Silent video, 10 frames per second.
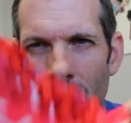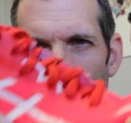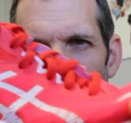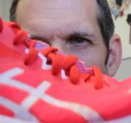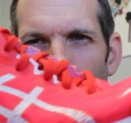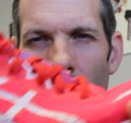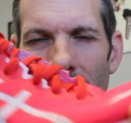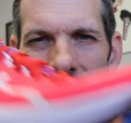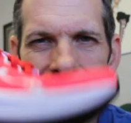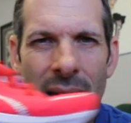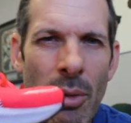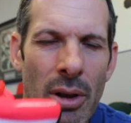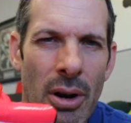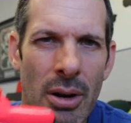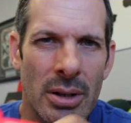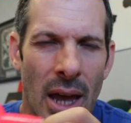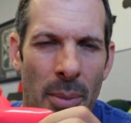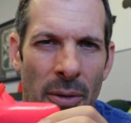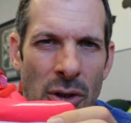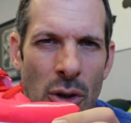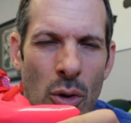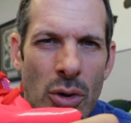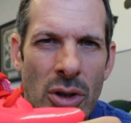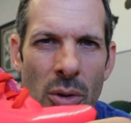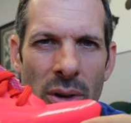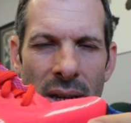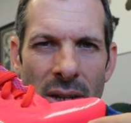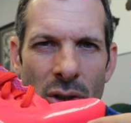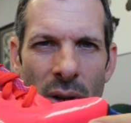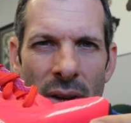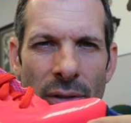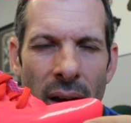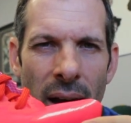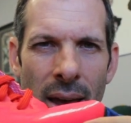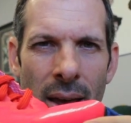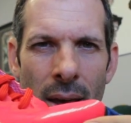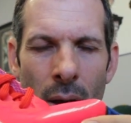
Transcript: So this will be similar type of shoe to the Streak Fly,